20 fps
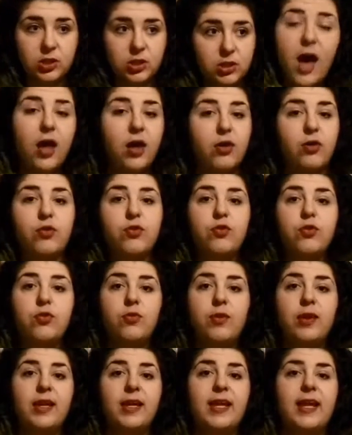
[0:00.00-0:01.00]
I also
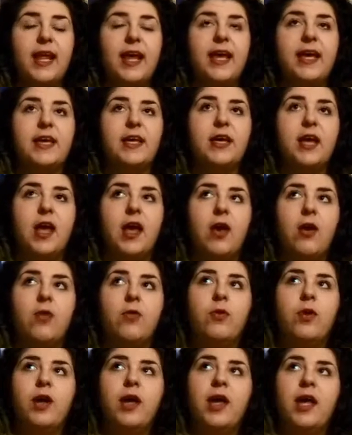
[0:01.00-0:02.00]
really like
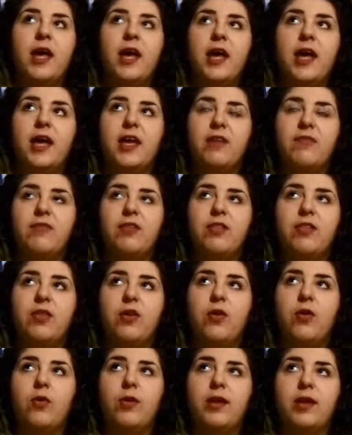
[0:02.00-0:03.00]
how, even
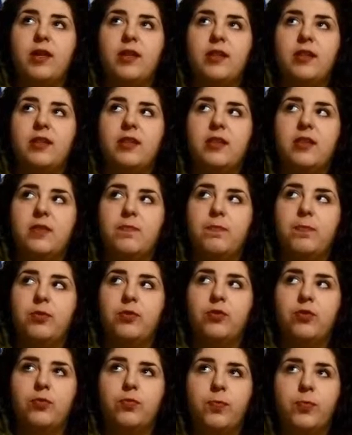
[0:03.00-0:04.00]
though it
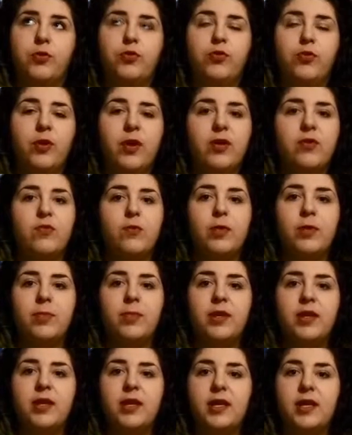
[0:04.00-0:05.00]
portrays
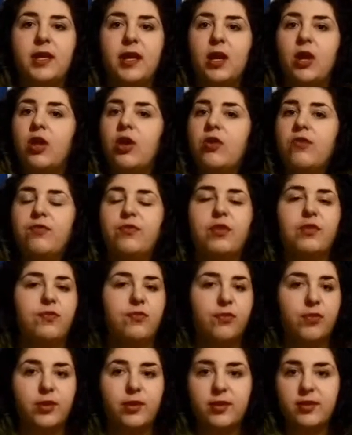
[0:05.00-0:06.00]
women in a lot of
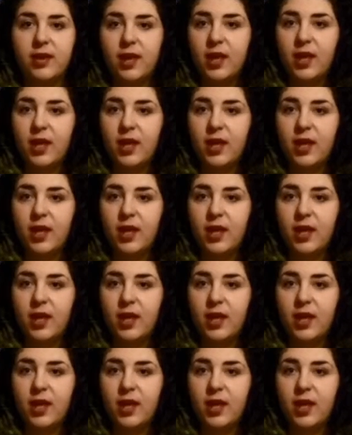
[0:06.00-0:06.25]
different